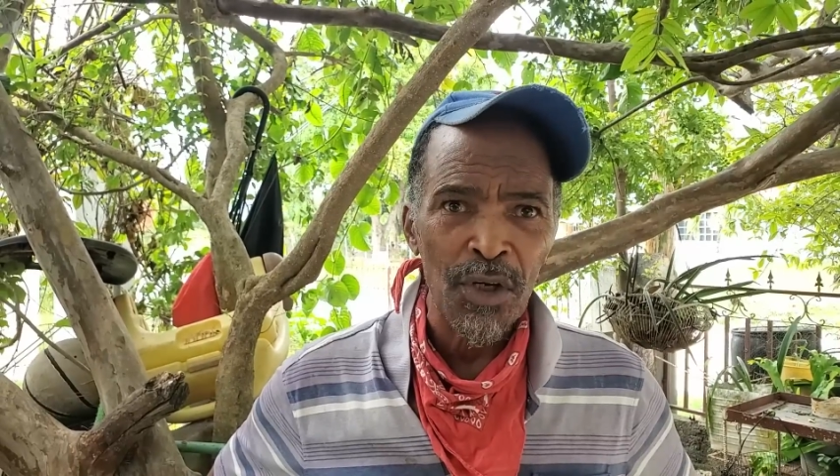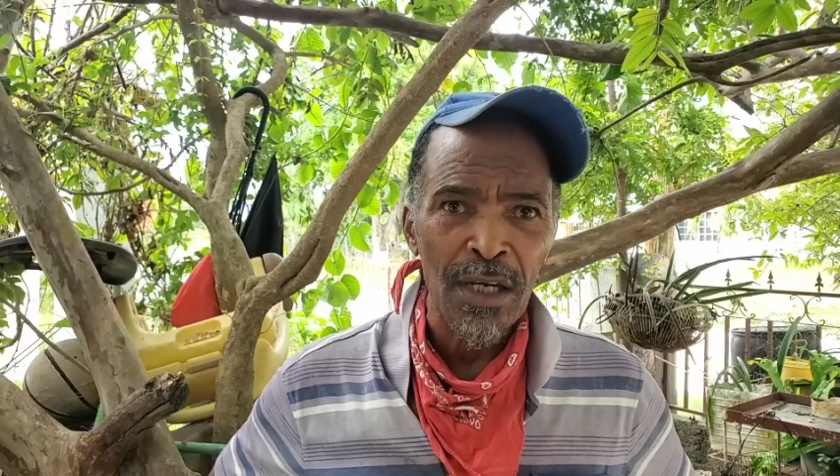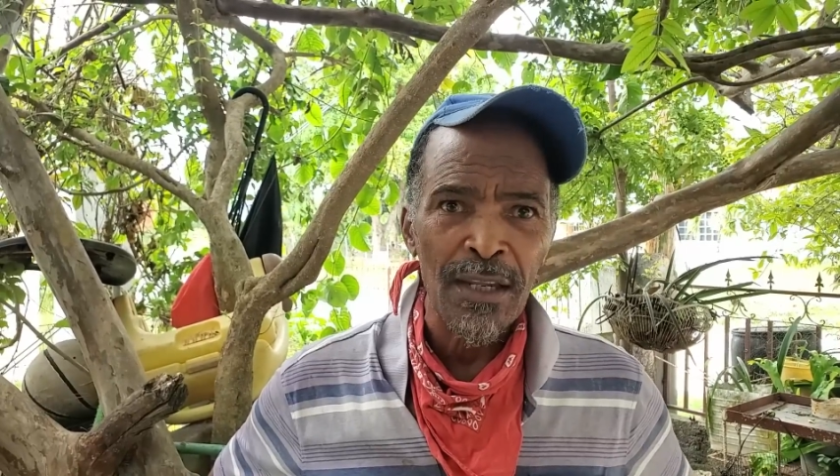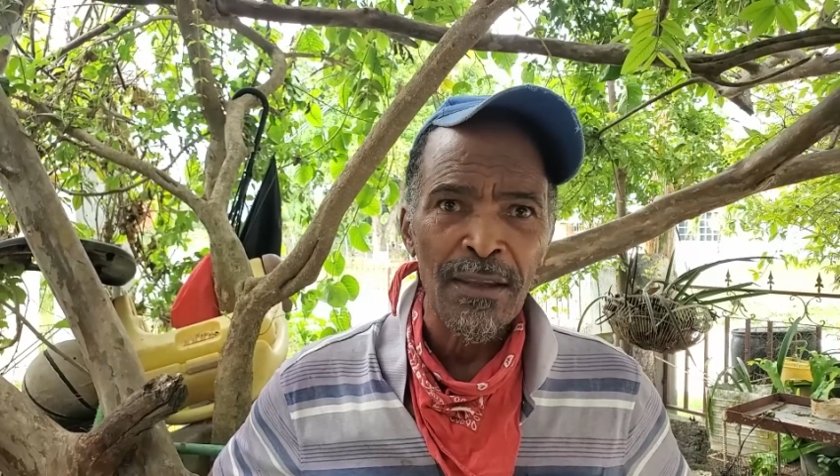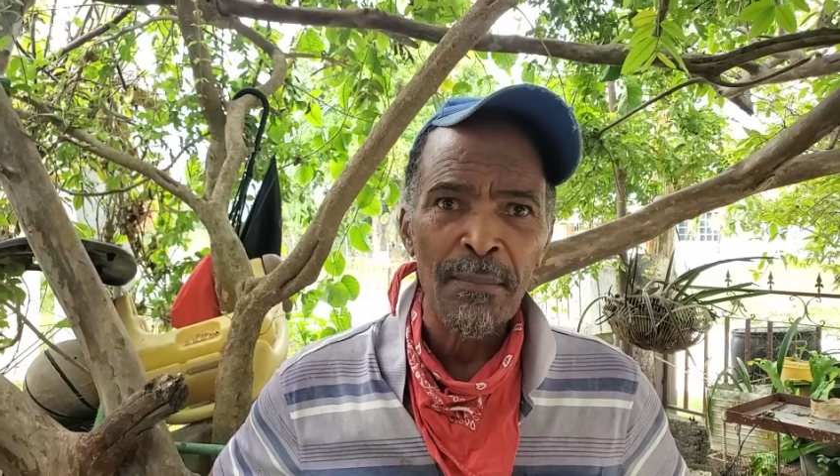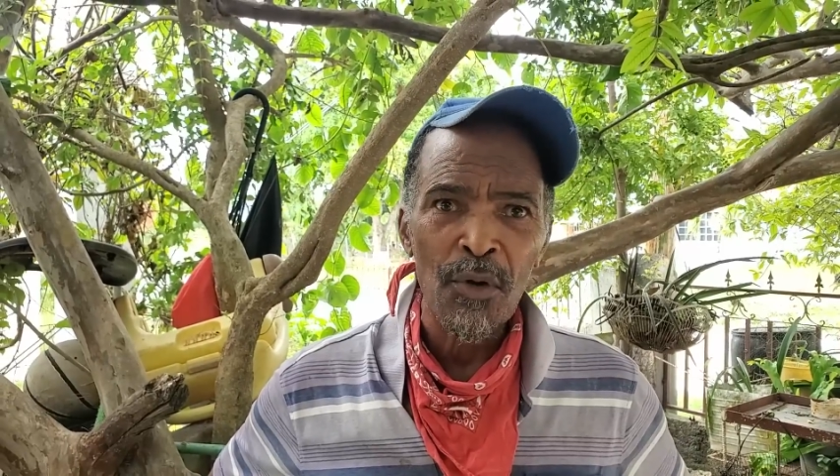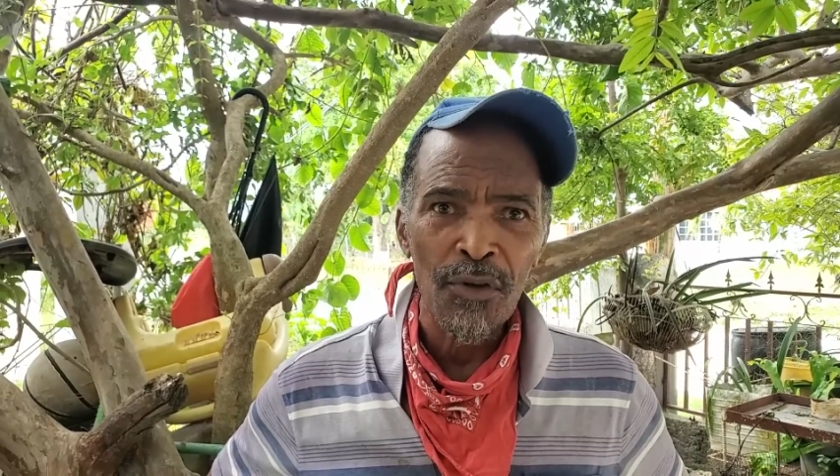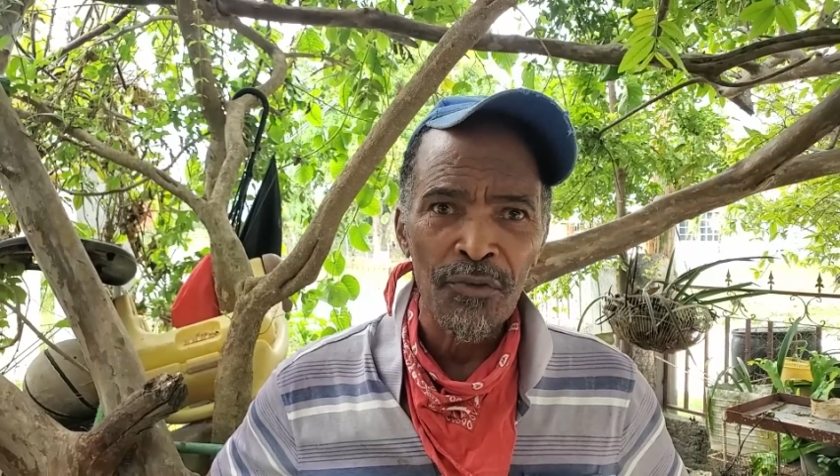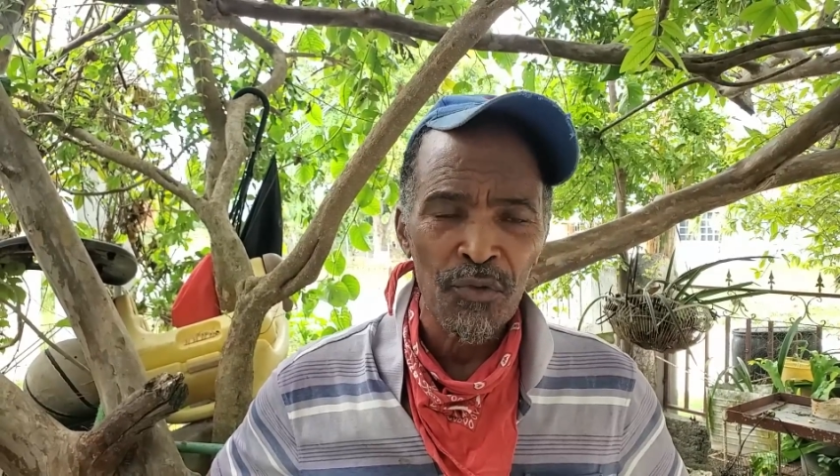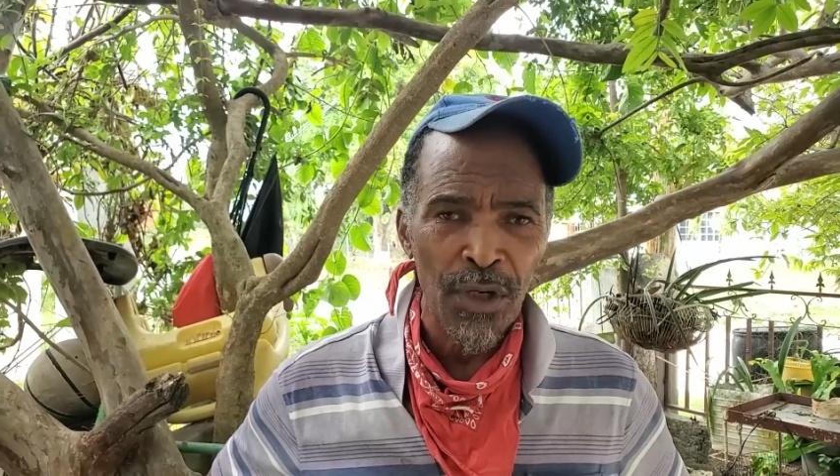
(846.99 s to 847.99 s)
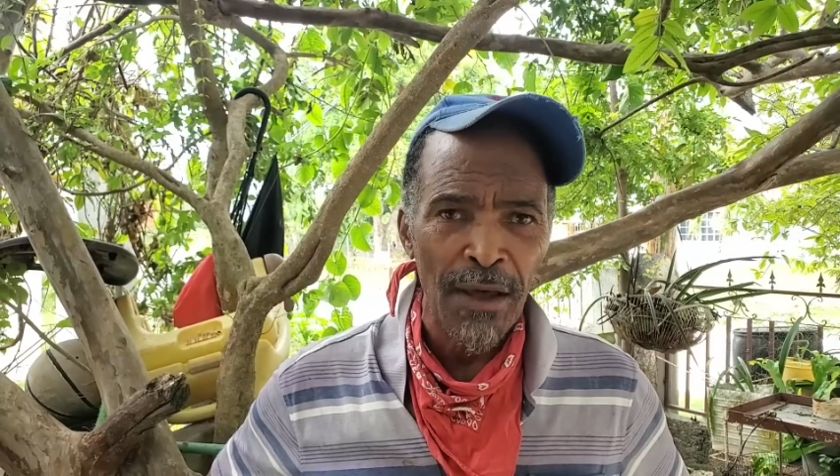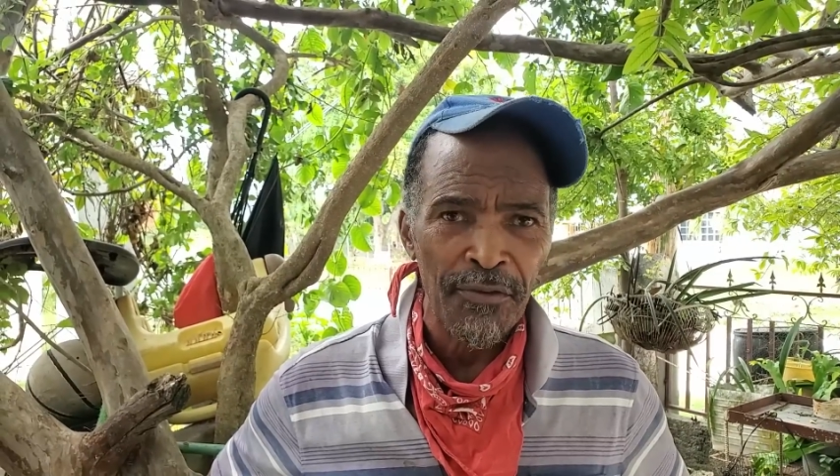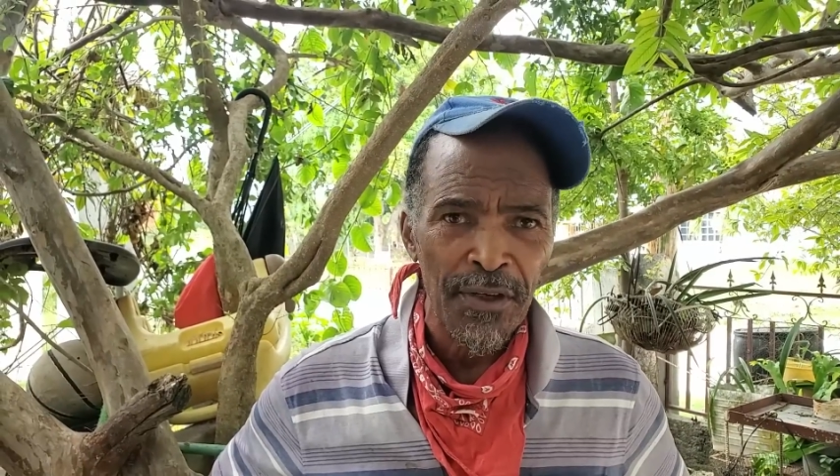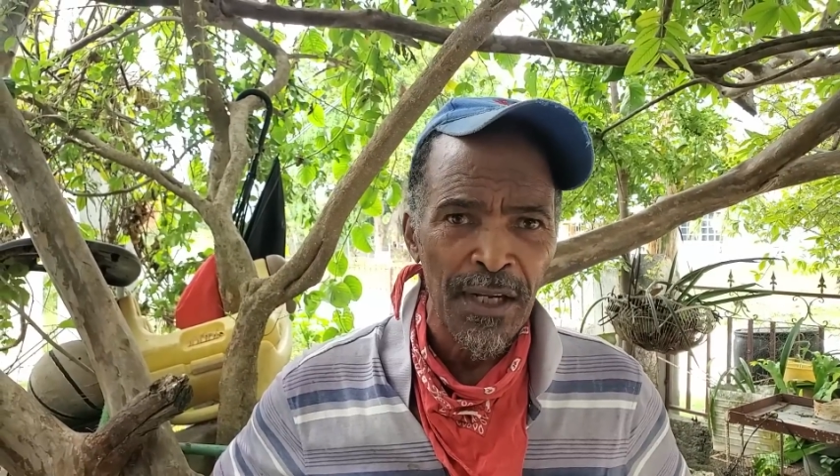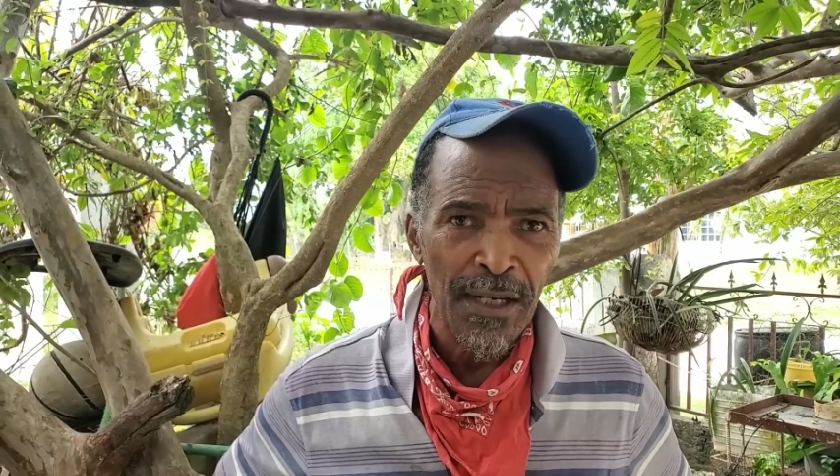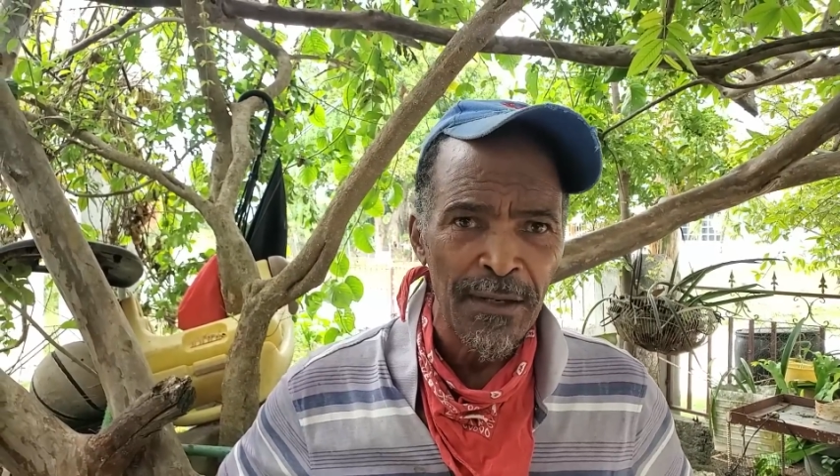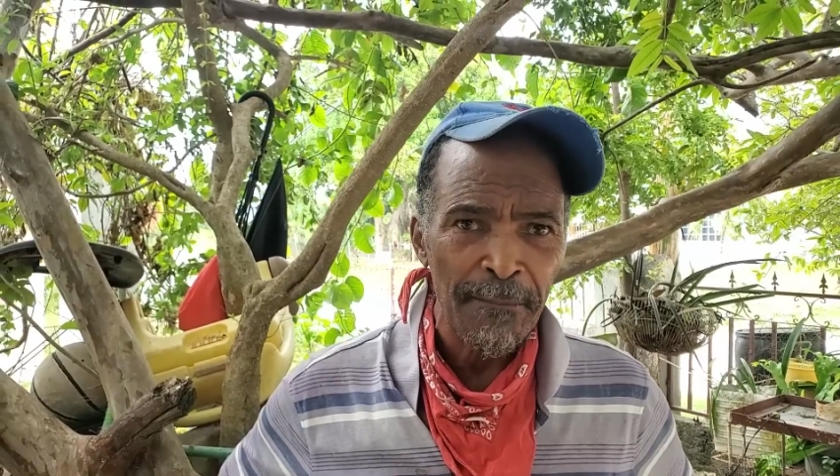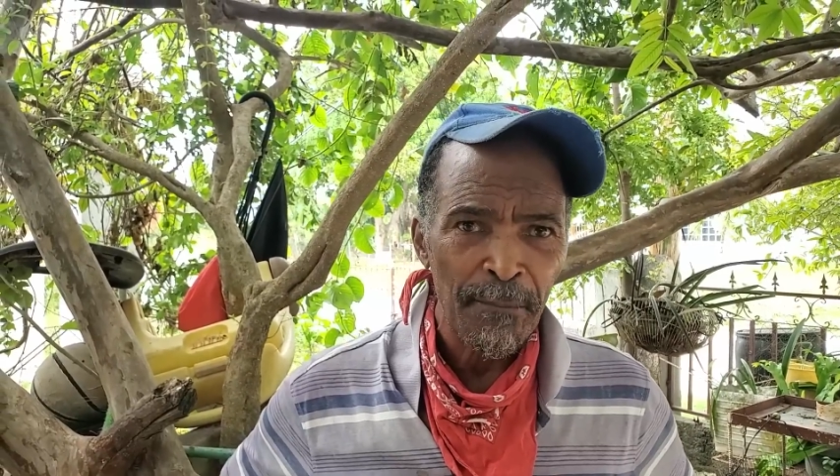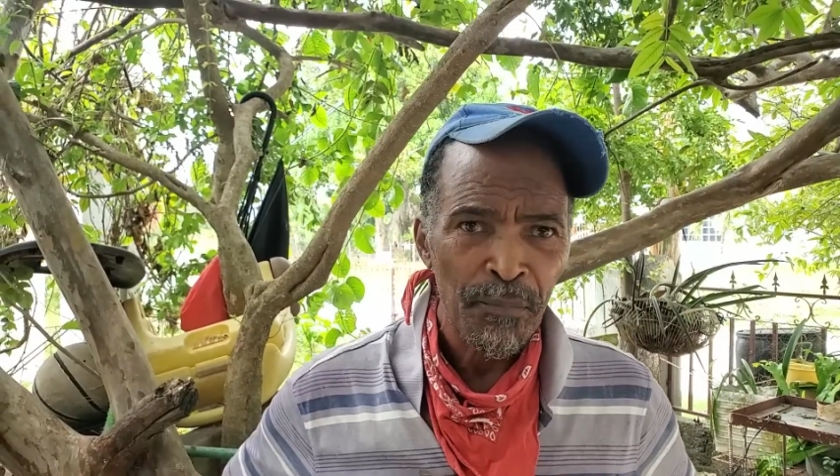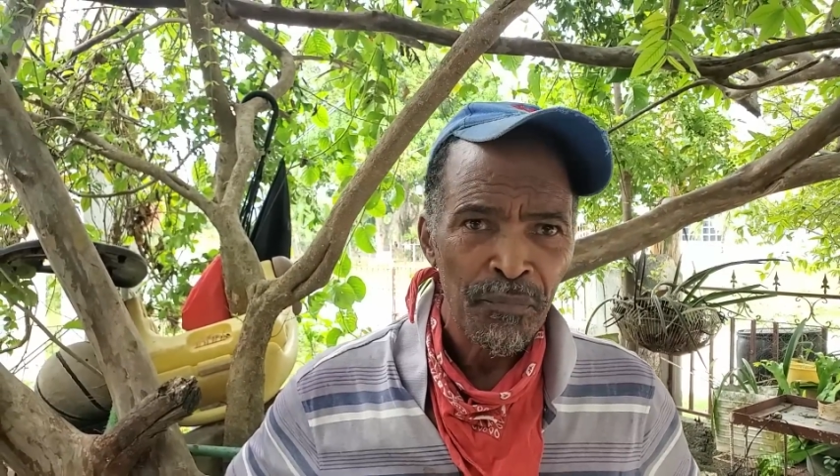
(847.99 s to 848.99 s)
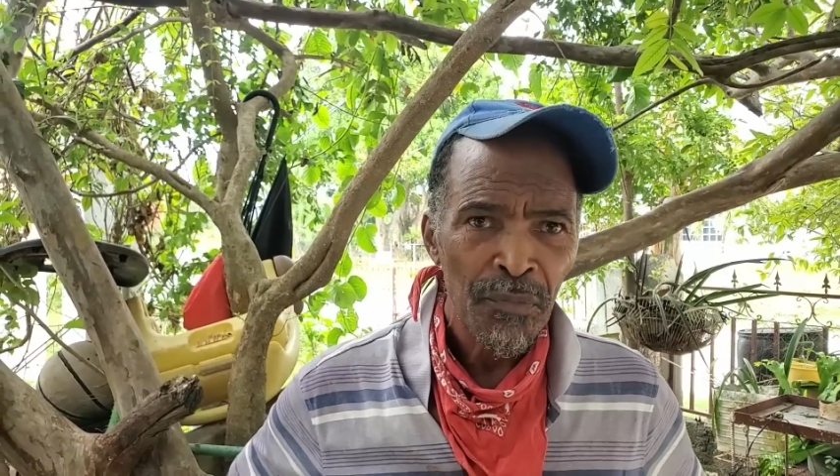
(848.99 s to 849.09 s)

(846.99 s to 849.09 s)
but it is the most fruit I've seen it. Yes.